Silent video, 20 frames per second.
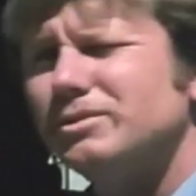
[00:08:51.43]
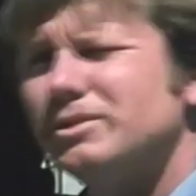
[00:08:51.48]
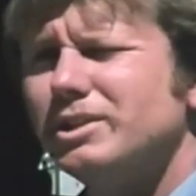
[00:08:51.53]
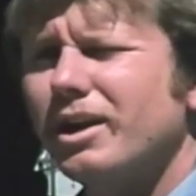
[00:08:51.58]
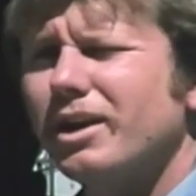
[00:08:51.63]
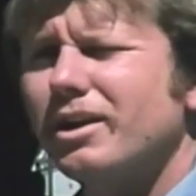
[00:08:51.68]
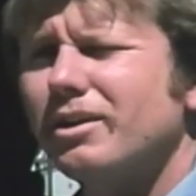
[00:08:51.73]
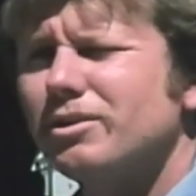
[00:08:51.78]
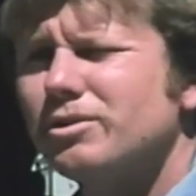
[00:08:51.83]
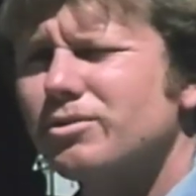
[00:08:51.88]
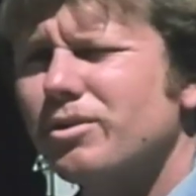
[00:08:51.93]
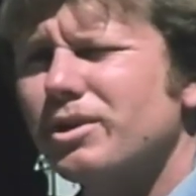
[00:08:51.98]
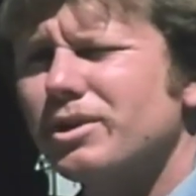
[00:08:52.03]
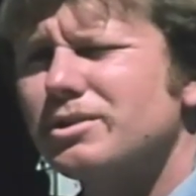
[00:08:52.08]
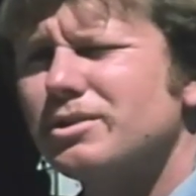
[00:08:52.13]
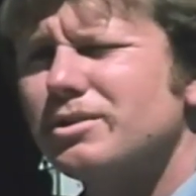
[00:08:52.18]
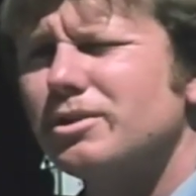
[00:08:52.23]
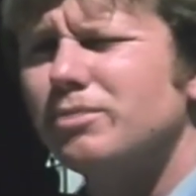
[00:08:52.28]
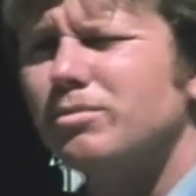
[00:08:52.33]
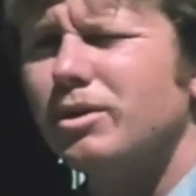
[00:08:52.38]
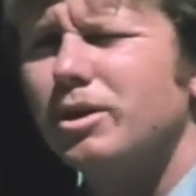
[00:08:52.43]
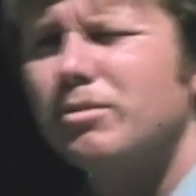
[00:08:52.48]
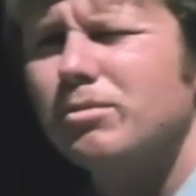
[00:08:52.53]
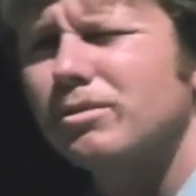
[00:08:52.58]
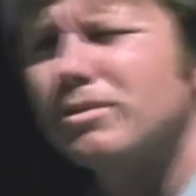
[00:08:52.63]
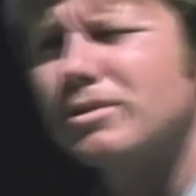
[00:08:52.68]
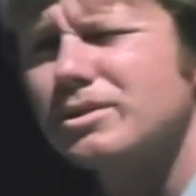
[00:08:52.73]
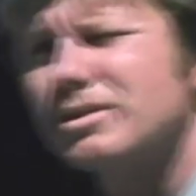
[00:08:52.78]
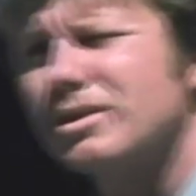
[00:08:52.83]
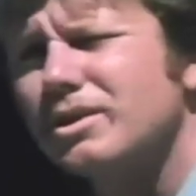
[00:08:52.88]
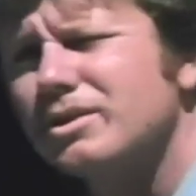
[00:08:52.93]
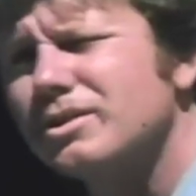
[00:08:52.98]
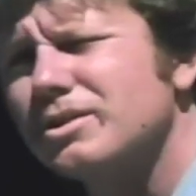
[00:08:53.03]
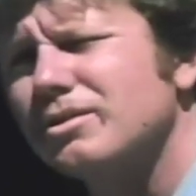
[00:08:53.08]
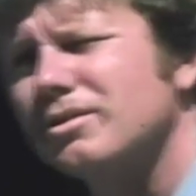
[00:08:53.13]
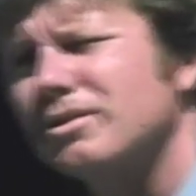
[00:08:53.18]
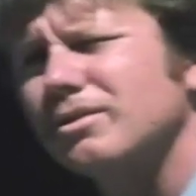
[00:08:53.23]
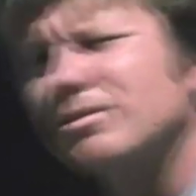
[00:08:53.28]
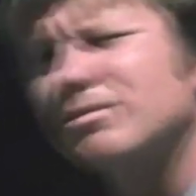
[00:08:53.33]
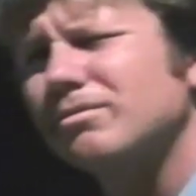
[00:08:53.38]
taking drinks to the people and such
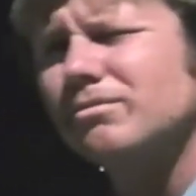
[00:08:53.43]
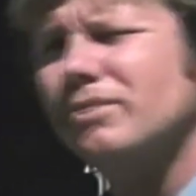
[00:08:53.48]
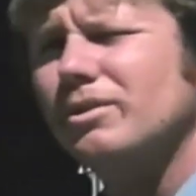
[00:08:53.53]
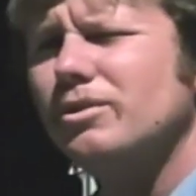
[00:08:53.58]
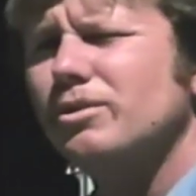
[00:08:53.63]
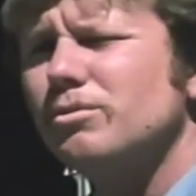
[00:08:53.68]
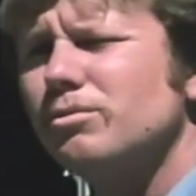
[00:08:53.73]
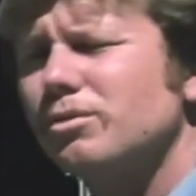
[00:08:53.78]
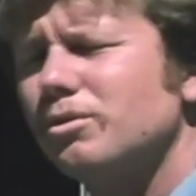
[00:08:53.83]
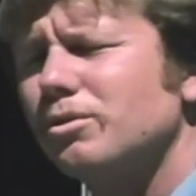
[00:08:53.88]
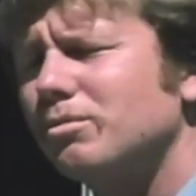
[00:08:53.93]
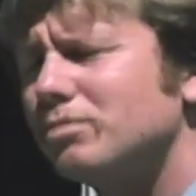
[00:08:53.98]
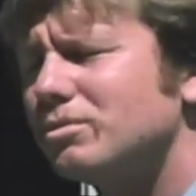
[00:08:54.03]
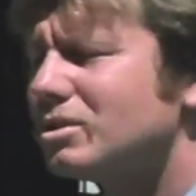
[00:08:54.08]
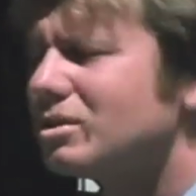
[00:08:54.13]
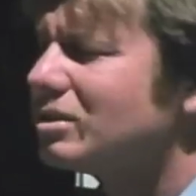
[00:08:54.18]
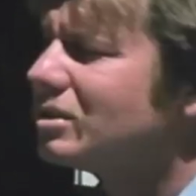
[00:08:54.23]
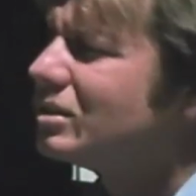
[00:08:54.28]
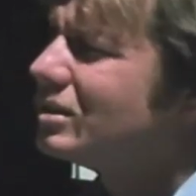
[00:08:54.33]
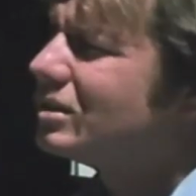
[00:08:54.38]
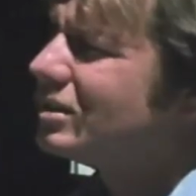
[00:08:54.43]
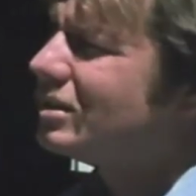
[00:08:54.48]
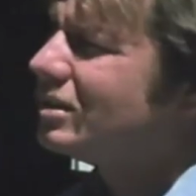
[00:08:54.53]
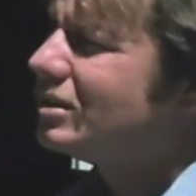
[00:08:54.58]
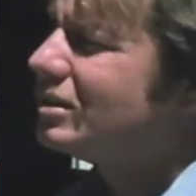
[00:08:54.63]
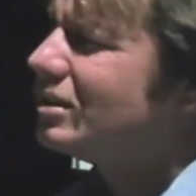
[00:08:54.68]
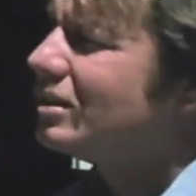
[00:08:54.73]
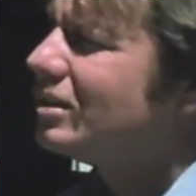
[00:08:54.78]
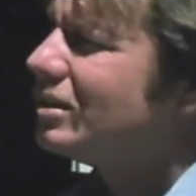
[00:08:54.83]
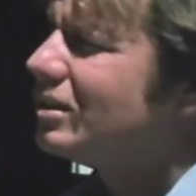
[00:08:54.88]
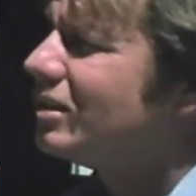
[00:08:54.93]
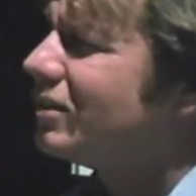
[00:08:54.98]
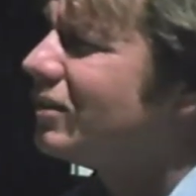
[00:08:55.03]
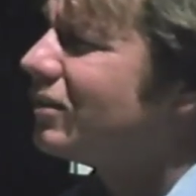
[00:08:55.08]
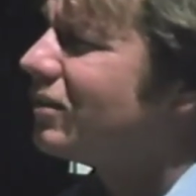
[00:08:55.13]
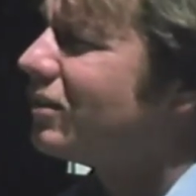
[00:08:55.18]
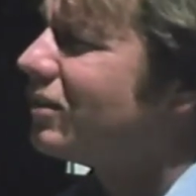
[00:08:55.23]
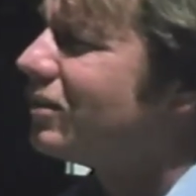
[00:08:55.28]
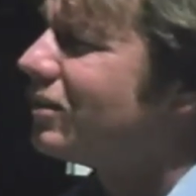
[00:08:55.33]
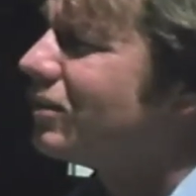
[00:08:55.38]
in the, in the rooms. The
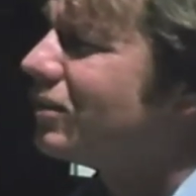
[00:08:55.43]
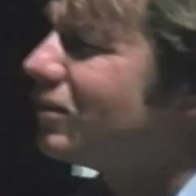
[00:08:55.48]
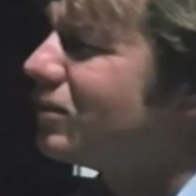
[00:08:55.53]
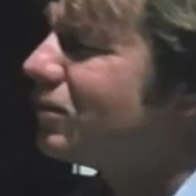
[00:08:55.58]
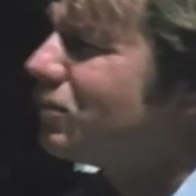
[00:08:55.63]
paramedic had